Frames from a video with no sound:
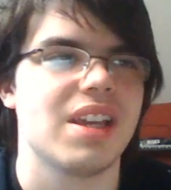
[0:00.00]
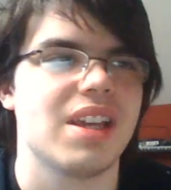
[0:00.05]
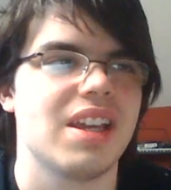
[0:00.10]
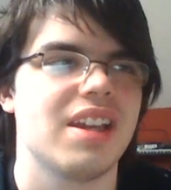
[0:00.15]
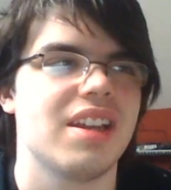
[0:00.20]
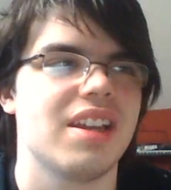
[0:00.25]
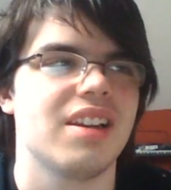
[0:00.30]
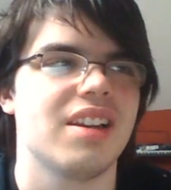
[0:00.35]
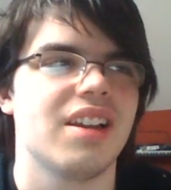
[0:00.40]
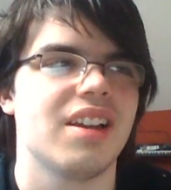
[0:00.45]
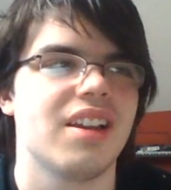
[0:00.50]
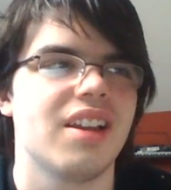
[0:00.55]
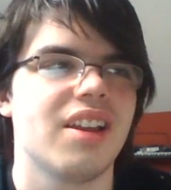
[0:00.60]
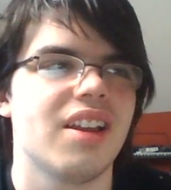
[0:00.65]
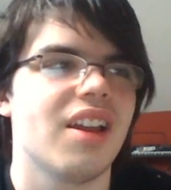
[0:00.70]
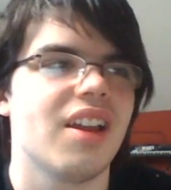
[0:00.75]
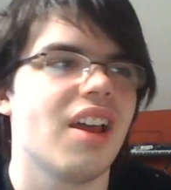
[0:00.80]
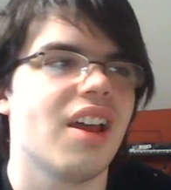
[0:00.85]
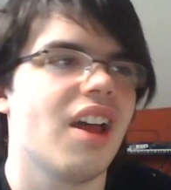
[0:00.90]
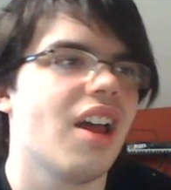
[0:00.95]
And
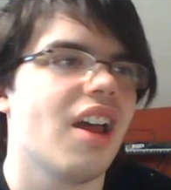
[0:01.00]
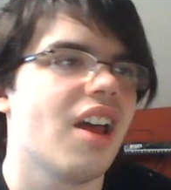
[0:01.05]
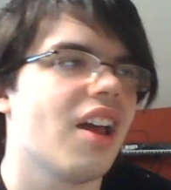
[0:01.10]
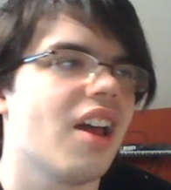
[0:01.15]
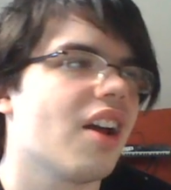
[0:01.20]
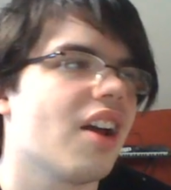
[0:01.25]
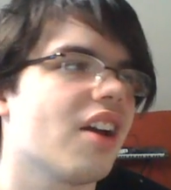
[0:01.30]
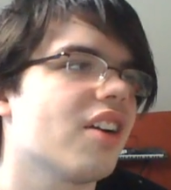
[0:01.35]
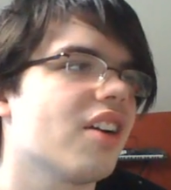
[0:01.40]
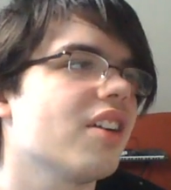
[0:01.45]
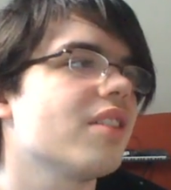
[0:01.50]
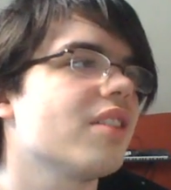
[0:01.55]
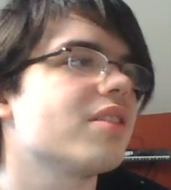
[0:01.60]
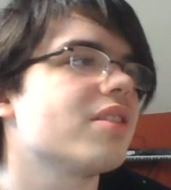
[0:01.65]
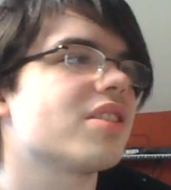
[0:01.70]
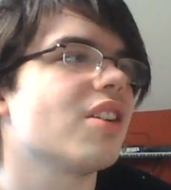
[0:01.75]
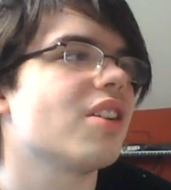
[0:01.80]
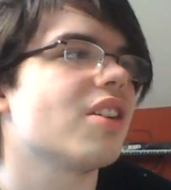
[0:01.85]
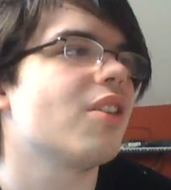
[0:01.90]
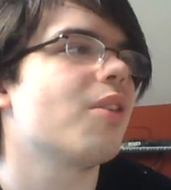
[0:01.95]
all right,
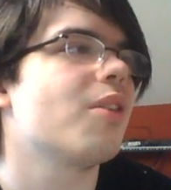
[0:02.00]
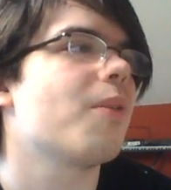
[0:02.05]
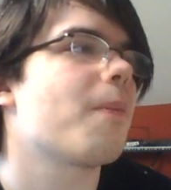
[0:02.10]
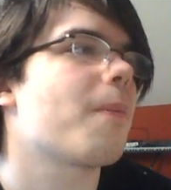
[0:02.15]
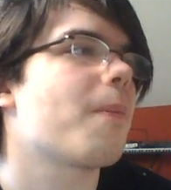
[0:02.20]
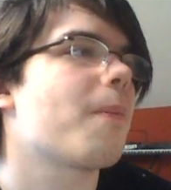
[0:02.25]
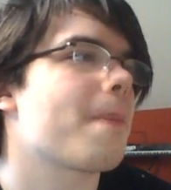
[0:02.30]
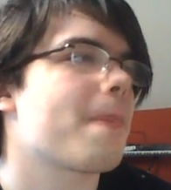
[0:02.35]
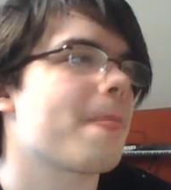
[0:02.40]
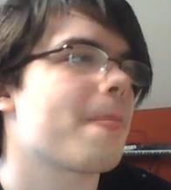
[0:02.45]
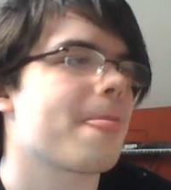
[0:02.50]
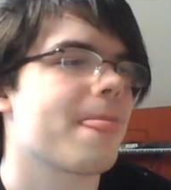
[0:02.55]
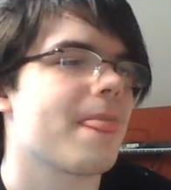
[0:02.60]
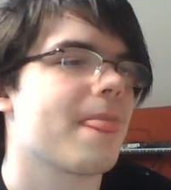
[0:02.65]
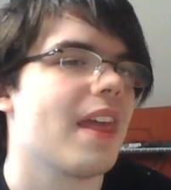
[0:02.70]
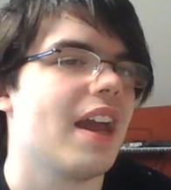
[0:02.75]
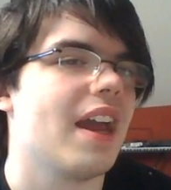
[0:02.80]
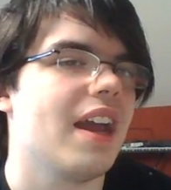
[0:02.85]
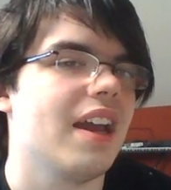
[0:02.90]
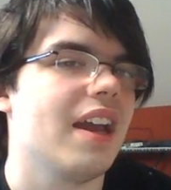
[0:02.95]
so
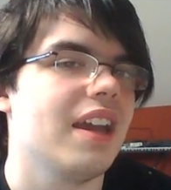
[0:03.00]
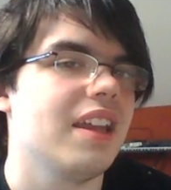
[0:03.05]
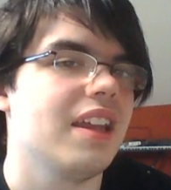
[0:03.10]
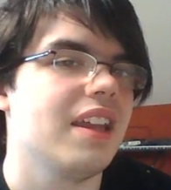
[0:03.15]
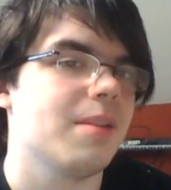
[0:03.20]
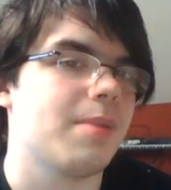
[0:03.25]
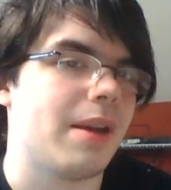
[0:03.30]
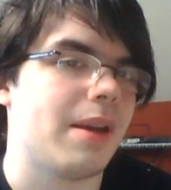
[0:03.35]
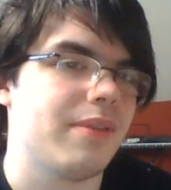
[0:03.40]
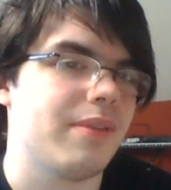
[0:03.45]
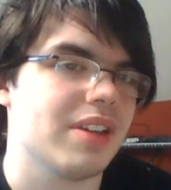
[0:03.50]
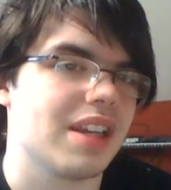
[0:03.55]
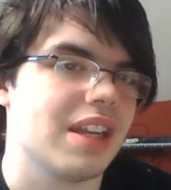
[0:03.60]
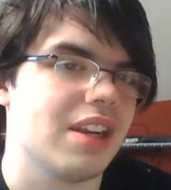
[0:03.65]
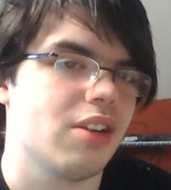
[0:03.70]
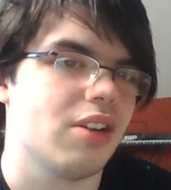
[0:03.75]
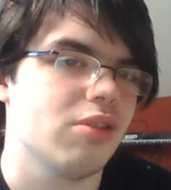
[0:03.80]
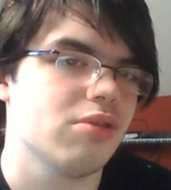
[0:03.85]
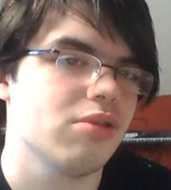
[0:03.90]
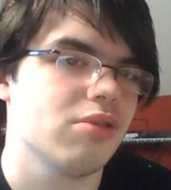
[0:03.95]
I ended up having to
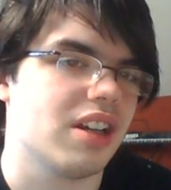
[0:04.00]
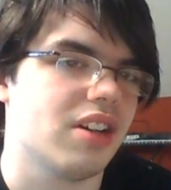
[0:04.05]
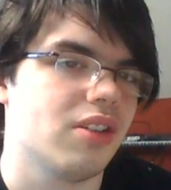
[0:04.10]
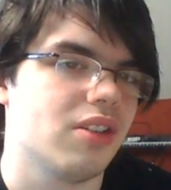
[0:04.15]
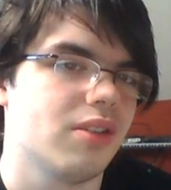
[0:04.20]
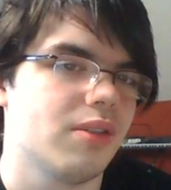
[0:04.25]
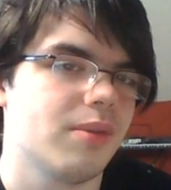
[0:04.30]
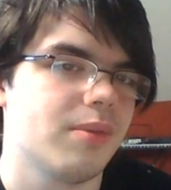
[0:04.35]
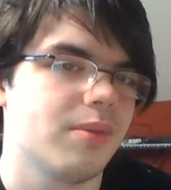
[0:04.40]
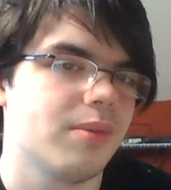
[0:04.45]
get a hotel.